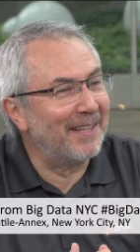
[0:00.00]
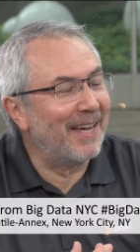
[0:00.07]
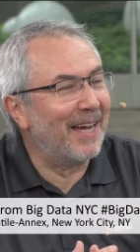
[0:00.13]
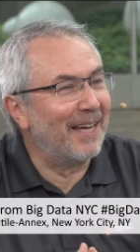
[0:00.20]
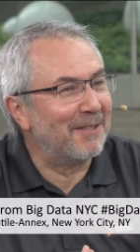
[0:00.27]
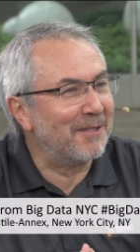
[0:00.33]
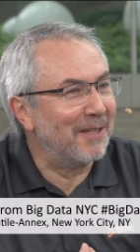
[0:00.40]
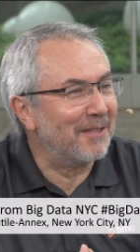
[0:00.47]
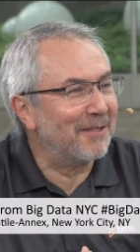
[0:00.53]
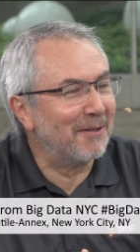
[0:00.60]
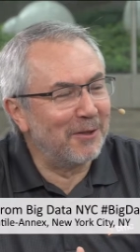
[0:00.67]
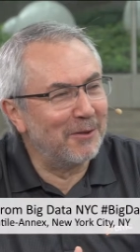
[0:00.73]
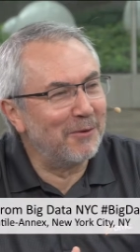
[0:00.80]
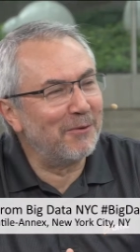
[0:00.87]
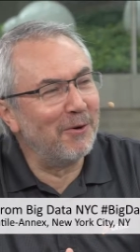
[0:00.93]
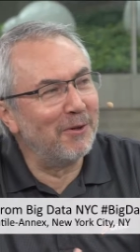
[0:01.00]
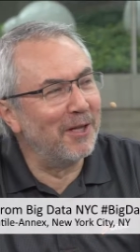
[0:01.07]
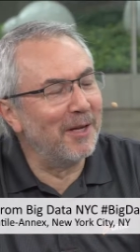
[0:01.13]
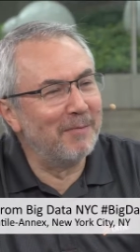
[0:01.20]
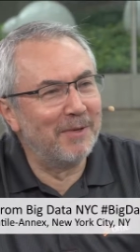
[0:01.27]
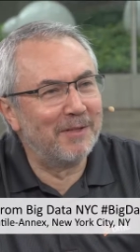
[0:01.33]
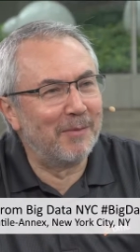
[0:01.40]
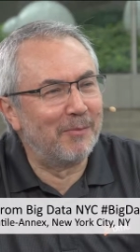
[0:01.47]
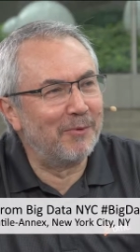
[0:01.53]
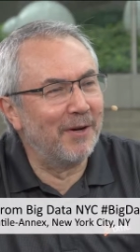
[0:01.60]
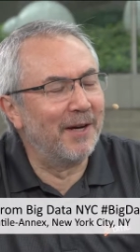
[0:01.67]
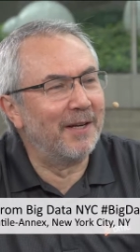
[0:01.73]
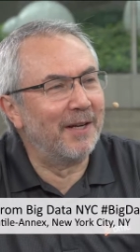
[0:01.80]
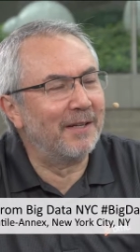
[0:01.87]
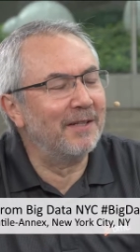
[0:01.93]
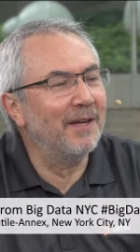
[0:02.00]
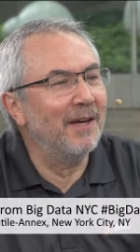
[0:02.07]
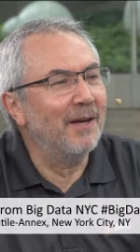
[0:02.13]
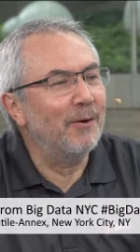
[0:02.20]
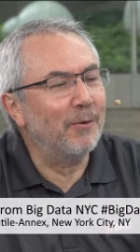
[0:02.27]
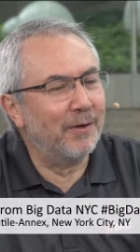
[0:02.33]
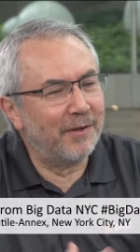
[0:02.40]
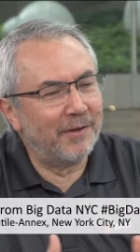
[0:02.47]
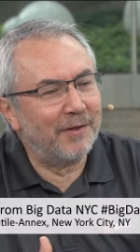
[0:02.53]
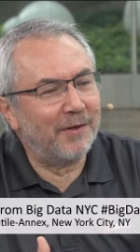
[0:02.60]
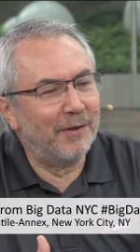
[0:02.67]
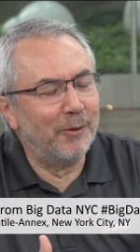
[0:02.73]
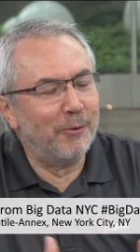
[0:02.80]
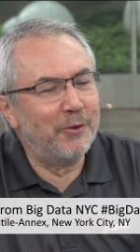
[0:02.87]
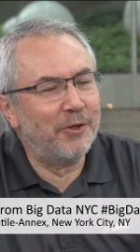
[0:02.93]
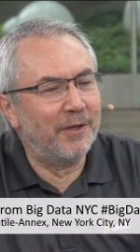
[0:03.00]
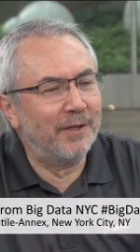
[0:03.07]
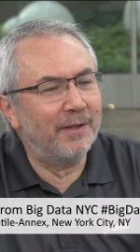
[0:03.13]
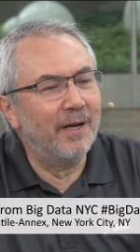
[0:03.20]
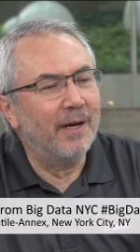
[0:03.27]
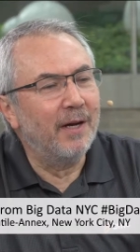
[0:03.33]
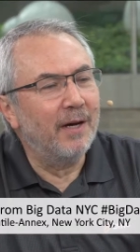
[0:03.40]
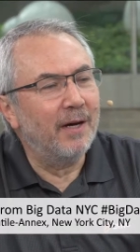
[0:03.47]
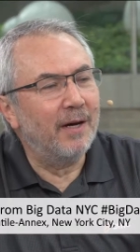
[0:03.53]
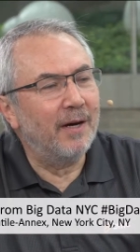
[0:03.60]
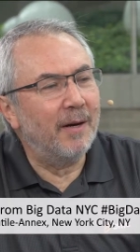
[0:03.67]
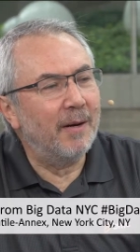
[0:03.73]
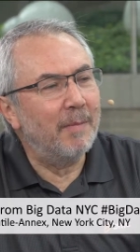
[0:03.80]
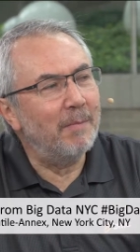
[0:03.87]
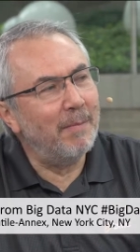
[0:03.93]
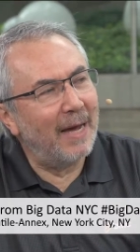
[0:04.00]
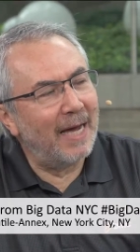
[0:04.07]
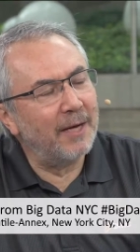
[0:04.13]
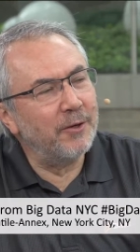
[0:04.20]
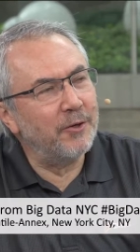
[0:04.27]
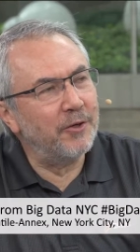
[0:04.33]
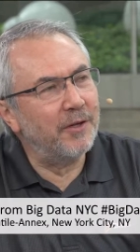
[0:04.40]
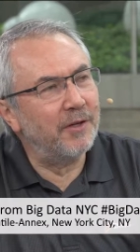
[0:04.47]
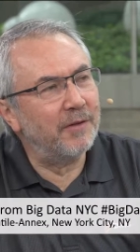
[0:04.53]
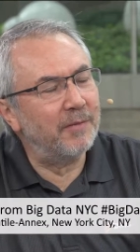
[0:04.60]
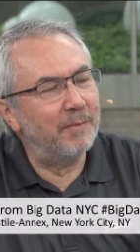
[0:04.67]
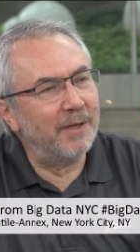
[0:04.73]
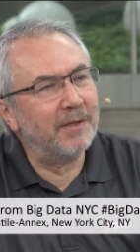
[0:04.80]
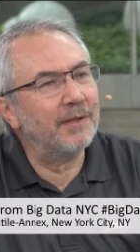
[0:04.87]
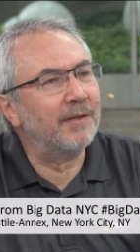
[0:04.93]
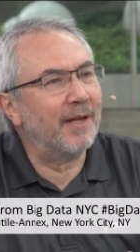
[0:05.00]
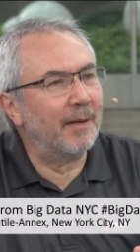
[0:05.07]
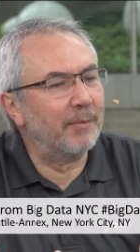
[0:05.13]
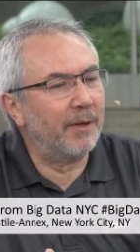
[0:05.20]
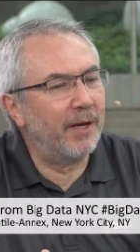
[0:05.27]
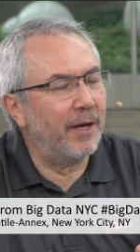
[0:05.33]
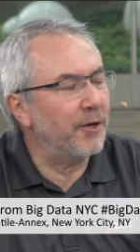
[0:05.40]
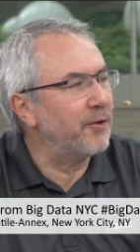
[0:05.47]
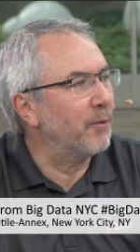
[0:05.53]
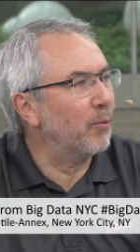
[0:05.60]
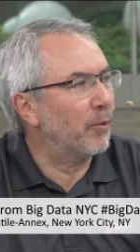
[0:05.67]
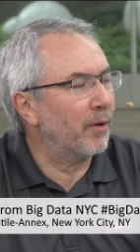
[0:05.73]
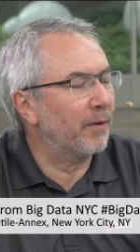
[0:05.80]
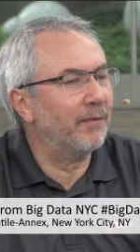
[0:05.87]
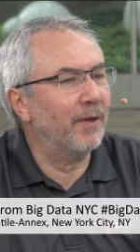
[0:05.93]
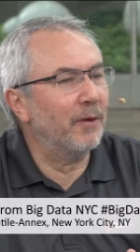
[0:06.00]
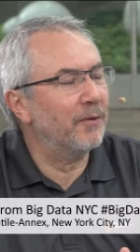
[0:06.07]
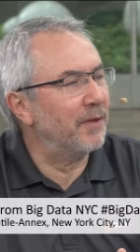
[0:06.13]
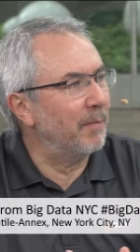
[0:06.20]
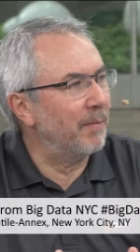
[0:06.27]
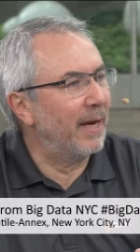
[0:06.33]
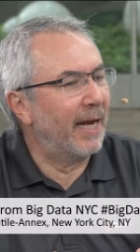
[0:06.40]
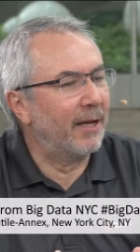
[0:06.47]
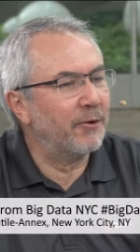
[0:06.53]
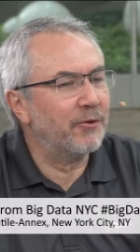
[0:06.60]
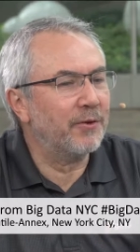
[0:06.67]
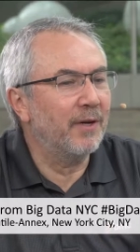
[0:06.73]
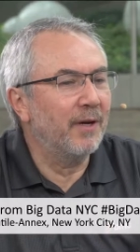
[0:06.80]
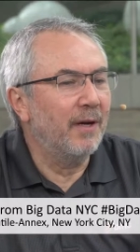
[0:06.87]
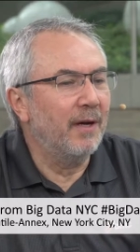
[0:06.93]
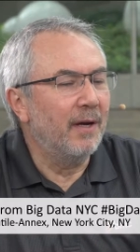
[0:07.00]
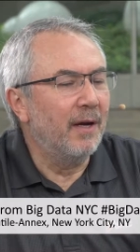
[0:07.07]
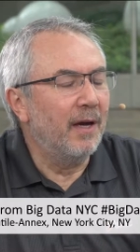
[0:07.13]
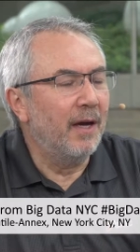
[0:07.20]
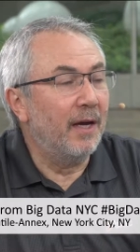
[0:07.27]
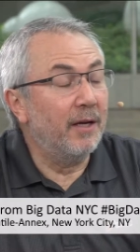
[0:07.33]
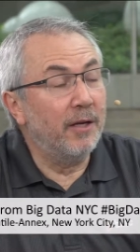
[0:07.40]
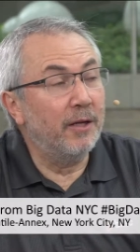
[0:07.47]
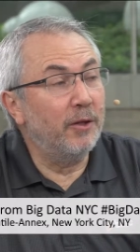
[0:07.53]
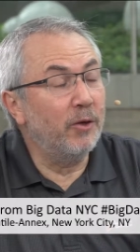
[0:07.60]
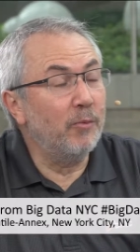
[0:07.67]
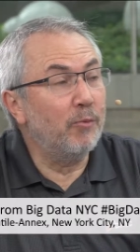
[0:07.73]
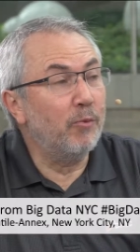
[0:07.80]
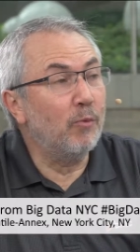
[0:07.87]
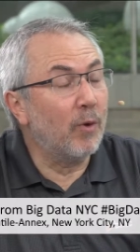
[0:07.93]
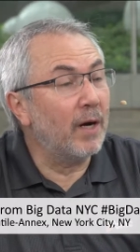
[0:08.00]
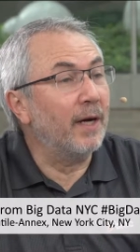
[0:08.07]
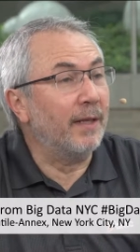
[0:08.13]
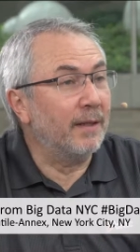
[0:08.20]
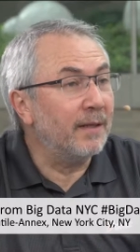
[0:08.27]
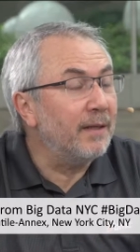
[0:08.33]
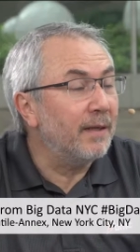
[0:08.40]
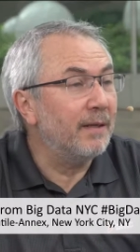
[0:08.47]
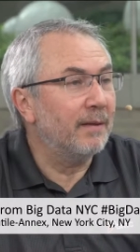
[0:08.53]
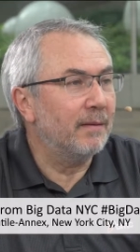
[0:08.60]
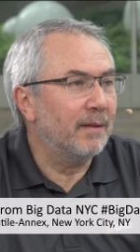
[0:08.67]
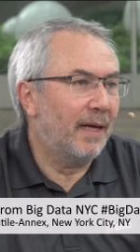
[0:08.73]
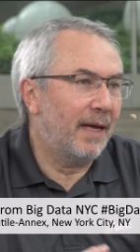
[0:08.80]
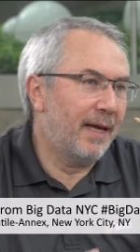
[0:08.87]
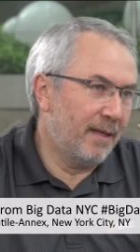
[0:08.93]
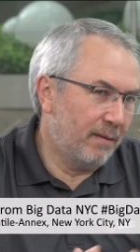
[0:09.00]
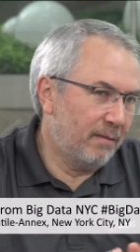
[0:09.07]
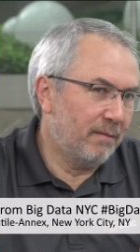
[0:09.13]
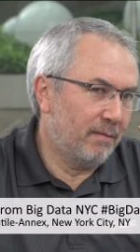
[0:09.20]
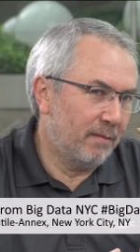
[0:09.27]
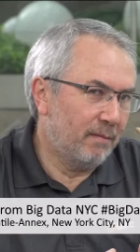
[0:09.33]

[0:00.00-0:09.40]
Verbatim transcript: to ask us. So Control M as a product or as a solution uh, manages business application workflows and batch. And Hadoop 1 and